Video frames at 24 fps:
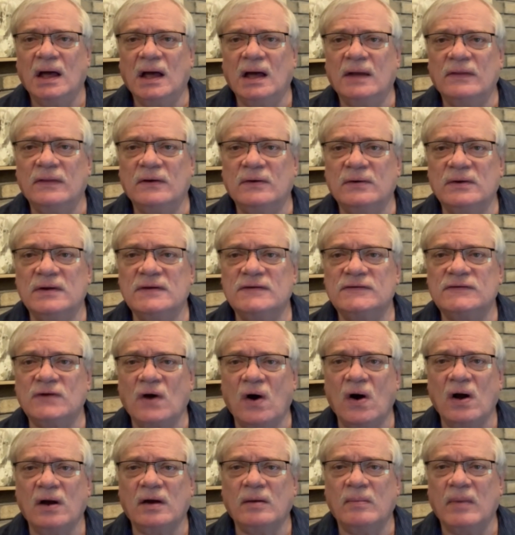there is
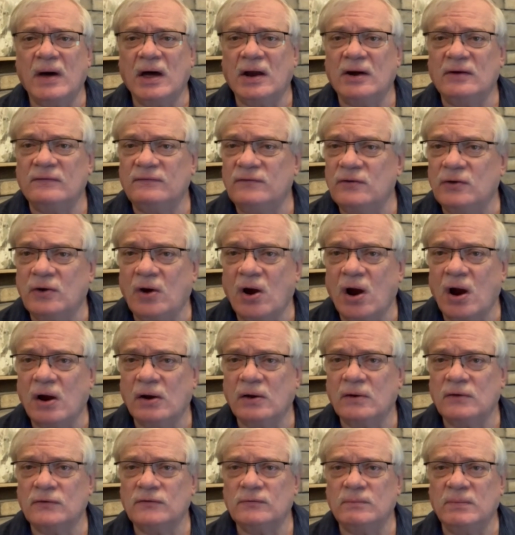talk about a few
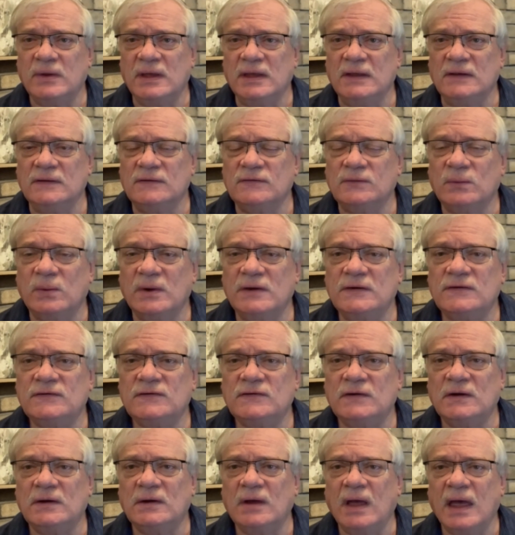cargoes being
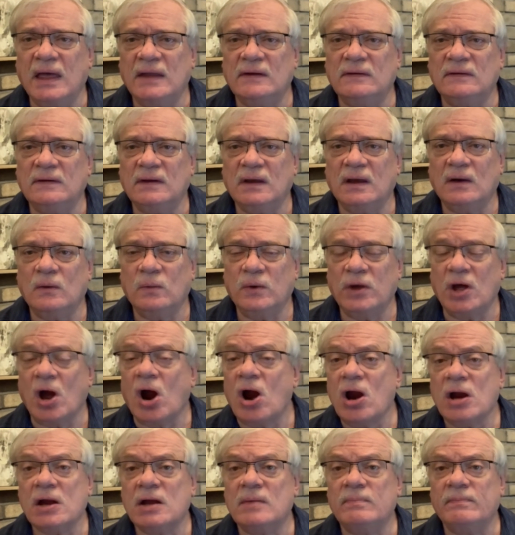switched, and we
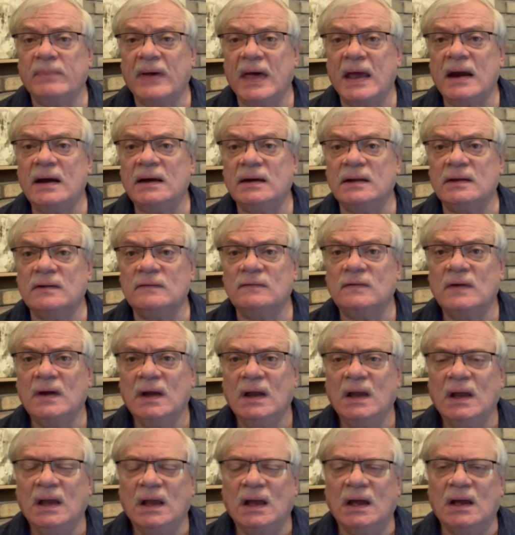are competitive,
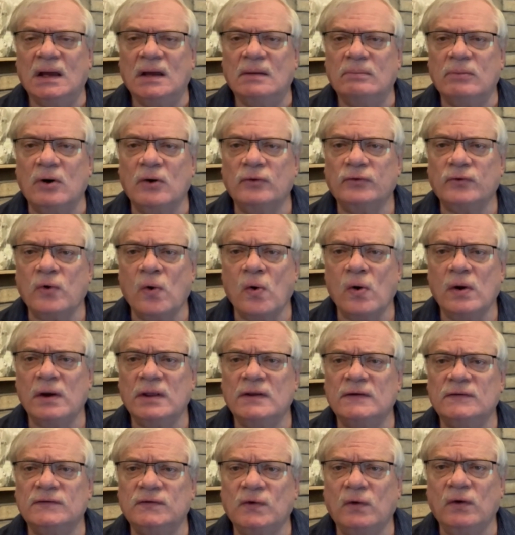both corn
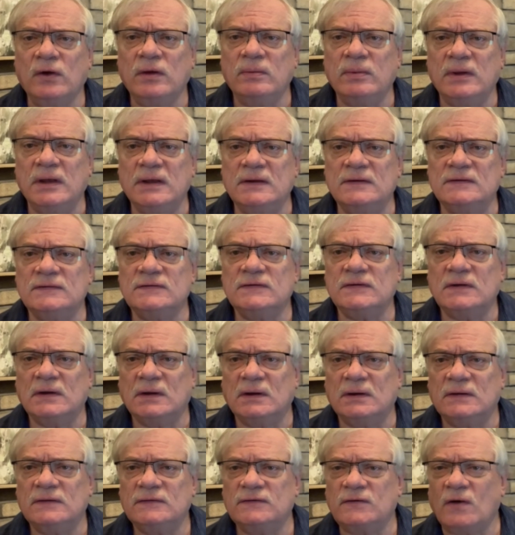and
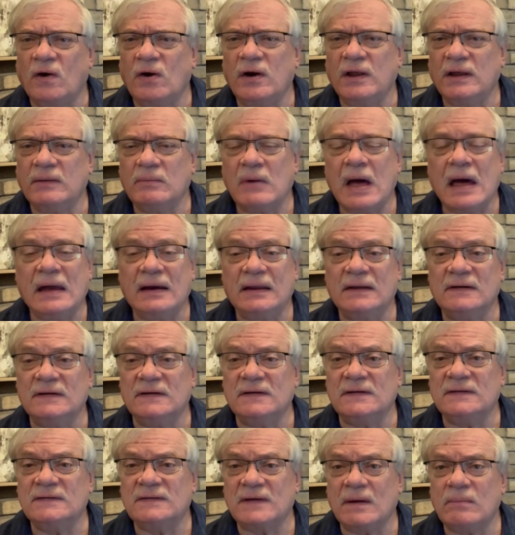soybeans, starting about in
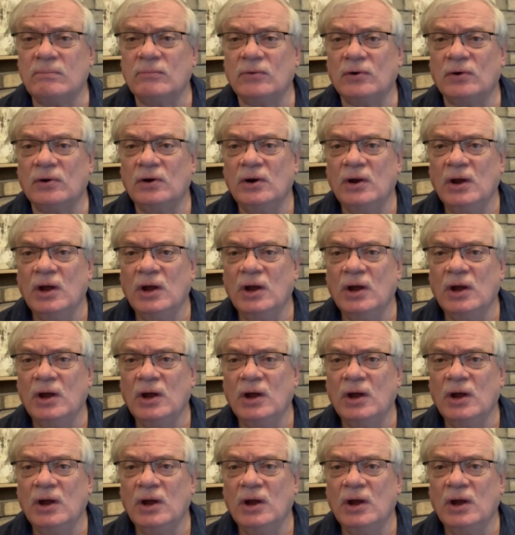December